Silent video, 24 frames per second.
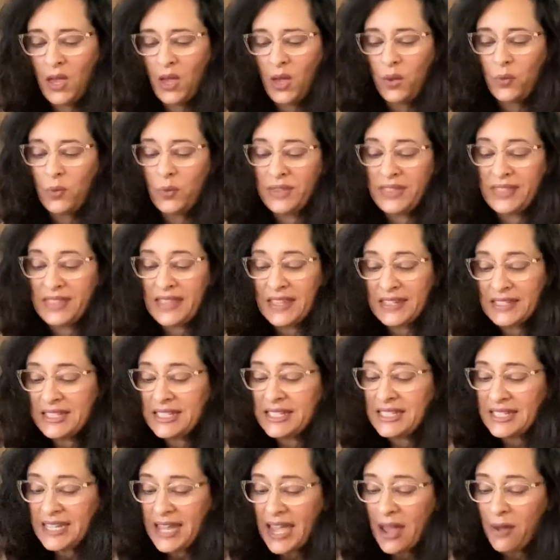With this
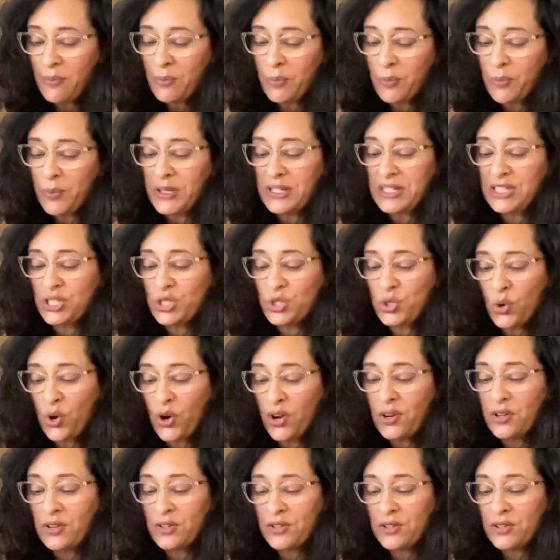step, we
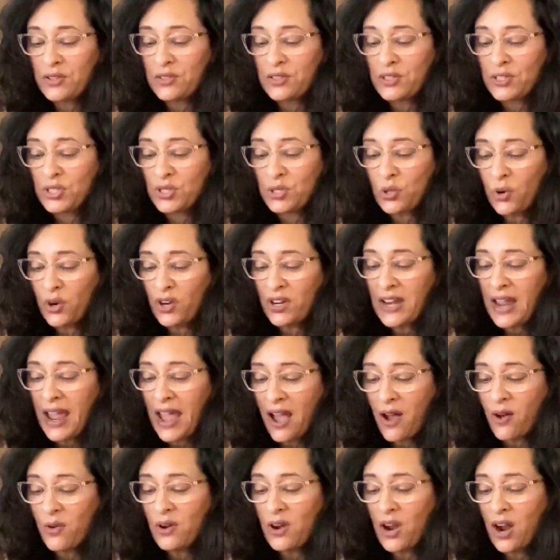sort
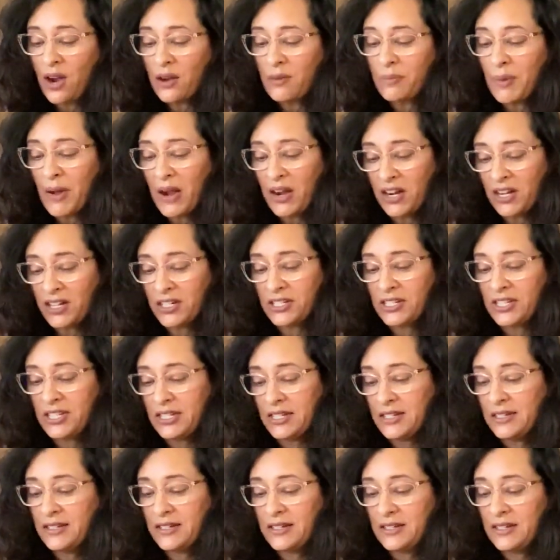out our part,
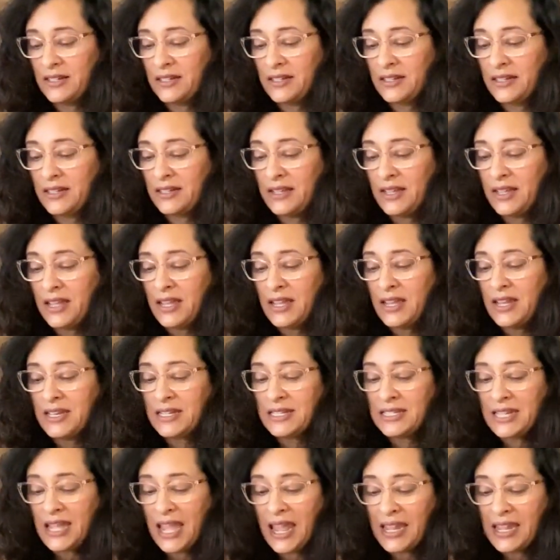
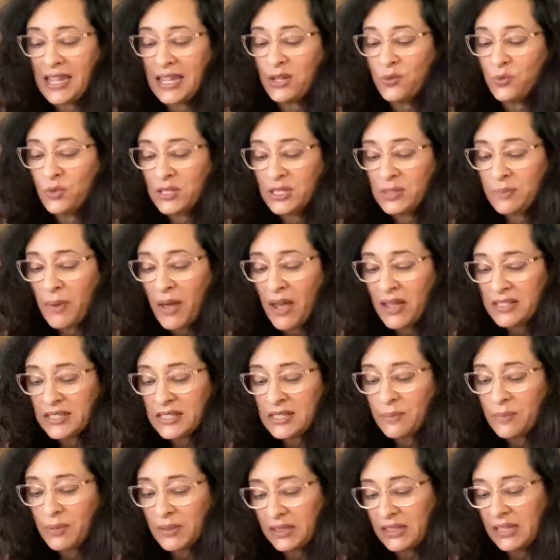taking
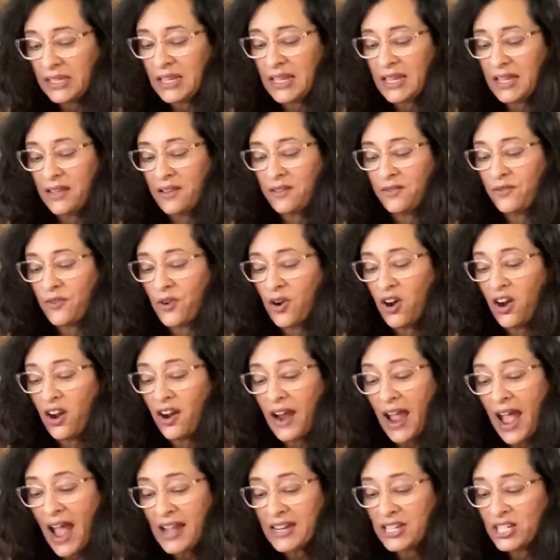responsibility for our
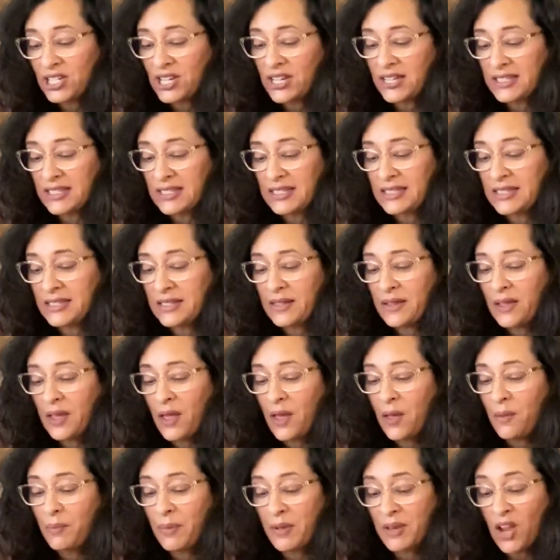actions,
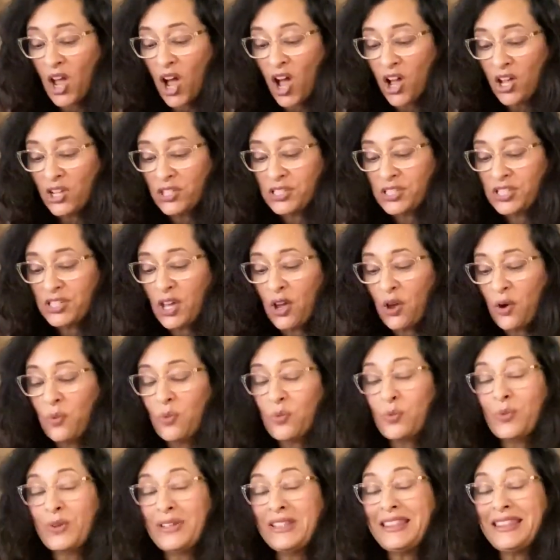but also
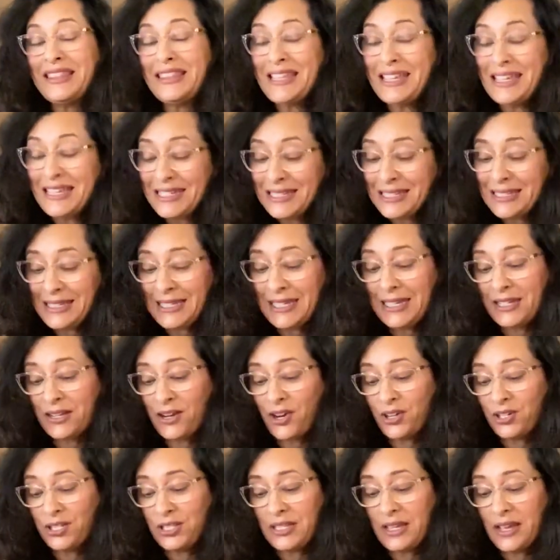releasing
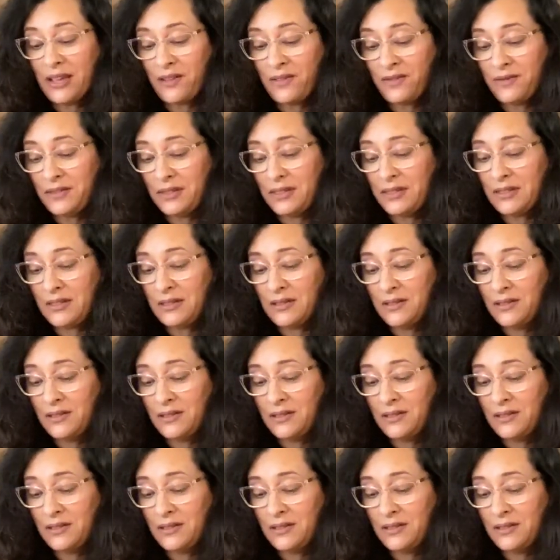ourselves